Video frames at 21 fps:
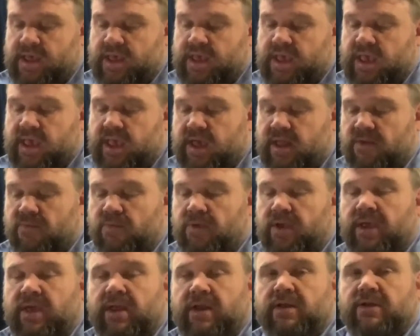and we
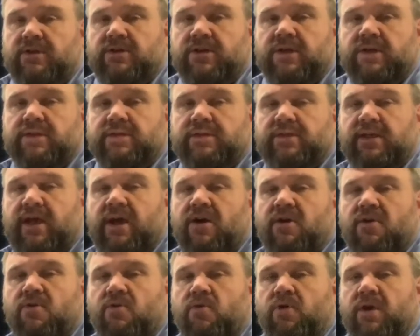can adjust how
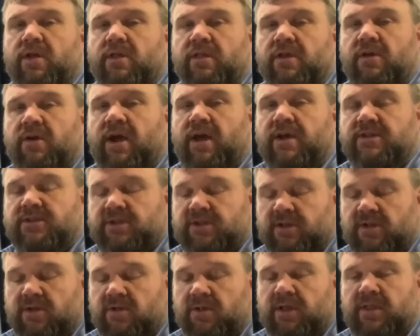quickly or how
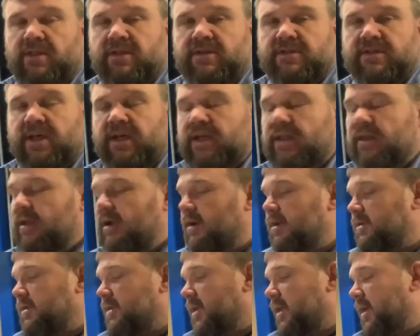slowly the
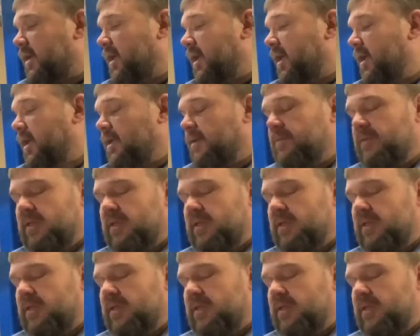secondaries kick in.